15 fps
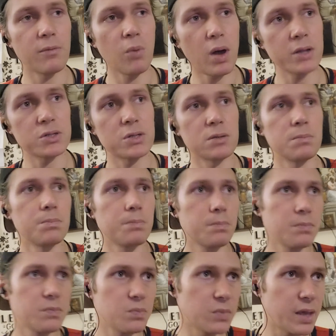watching
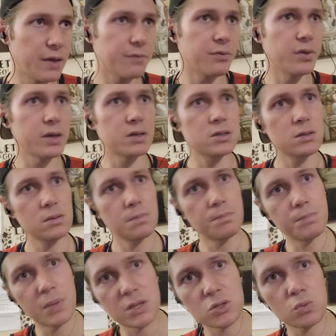Netflix,
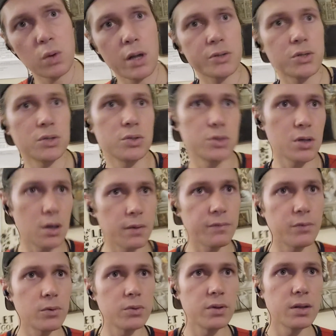binge watching junk
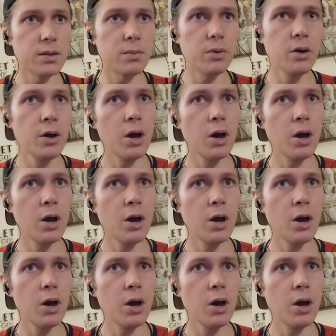food, and